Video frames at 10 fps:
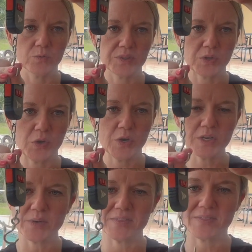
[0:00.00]
with the hook
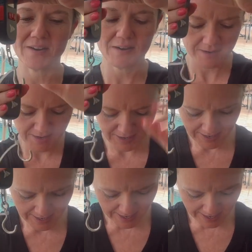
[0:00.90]
right there.
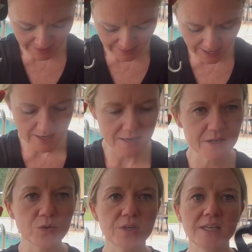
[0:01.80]
And then
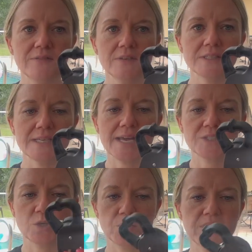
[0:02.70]
you could even attach
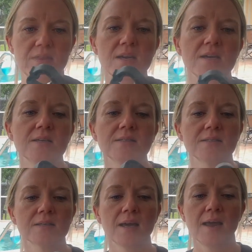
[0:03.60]
it with
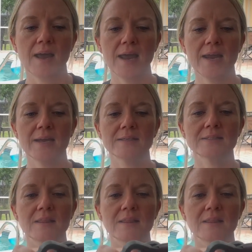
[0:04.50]
this, and